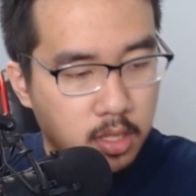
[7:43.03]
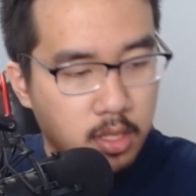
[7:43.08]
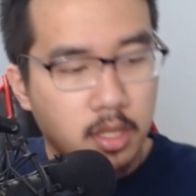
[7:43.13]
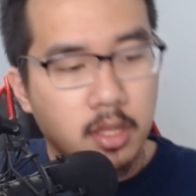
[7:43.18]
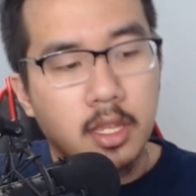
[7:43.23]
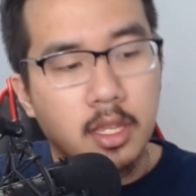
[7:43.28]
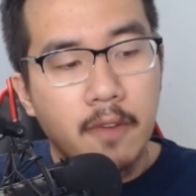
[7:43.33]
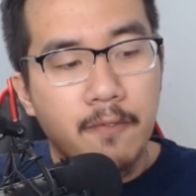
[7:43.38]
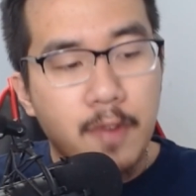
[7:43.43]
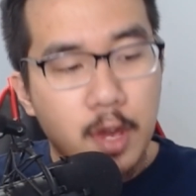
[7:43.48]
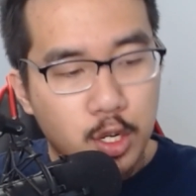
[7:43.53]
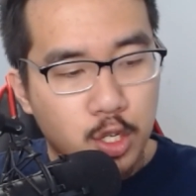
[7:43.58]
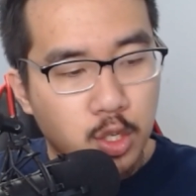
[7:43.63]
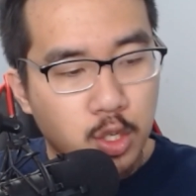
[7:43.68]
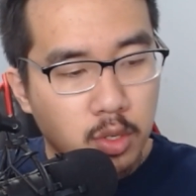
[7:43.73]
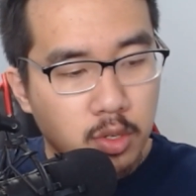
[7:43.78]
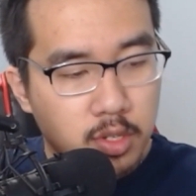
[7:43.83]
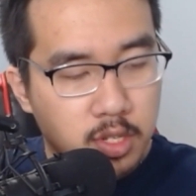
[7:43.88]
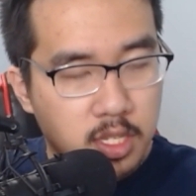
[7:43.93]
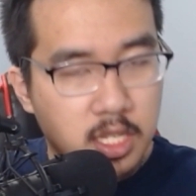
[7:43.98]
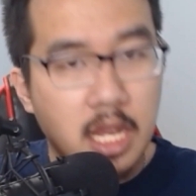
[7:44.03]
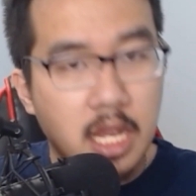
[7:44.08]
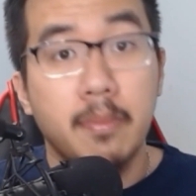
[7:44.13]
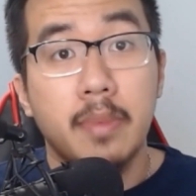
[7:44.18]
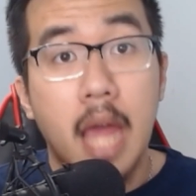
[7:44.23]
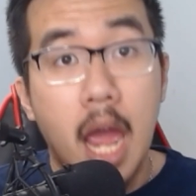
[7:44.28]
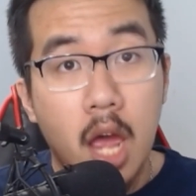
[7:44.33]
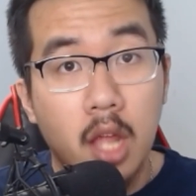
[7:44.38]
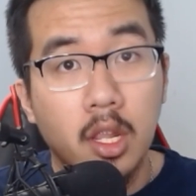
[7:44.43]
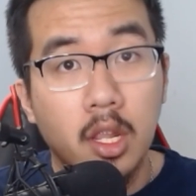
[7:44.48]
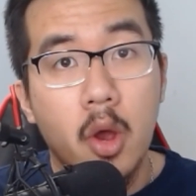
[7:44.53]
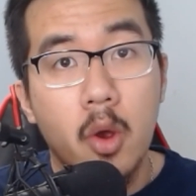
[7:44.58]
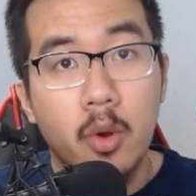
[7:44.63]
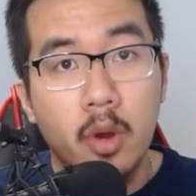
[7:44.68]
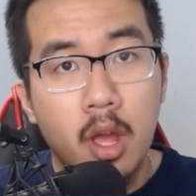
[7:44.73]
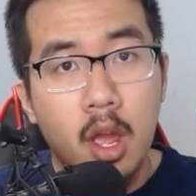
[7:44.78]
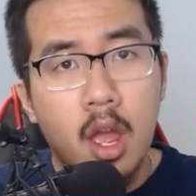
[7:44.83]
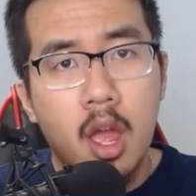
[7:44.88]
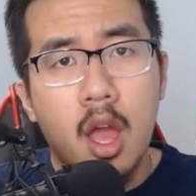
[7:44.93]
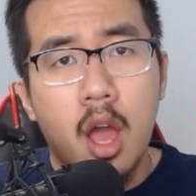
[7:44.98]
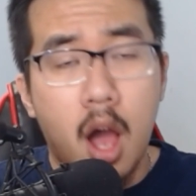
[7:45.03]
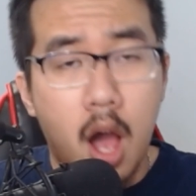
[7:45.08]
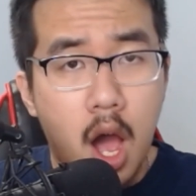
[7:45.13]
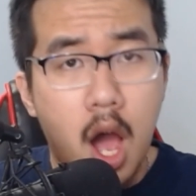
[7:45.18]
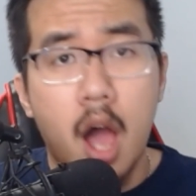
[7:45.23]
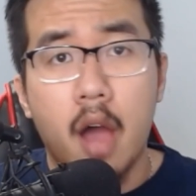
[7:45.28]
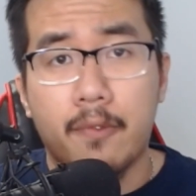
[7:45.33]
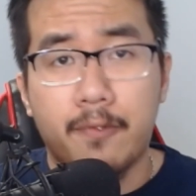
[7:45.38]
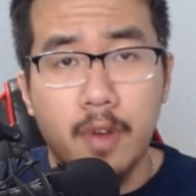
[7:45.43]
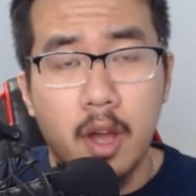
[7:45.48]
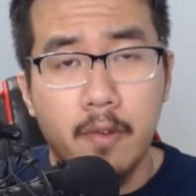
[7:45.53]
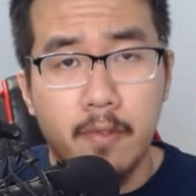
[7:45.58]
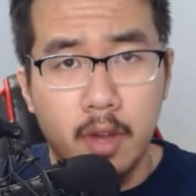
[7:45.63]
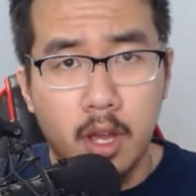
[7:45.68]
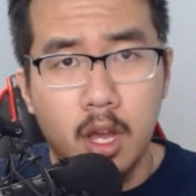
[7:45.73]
the official Steam download off of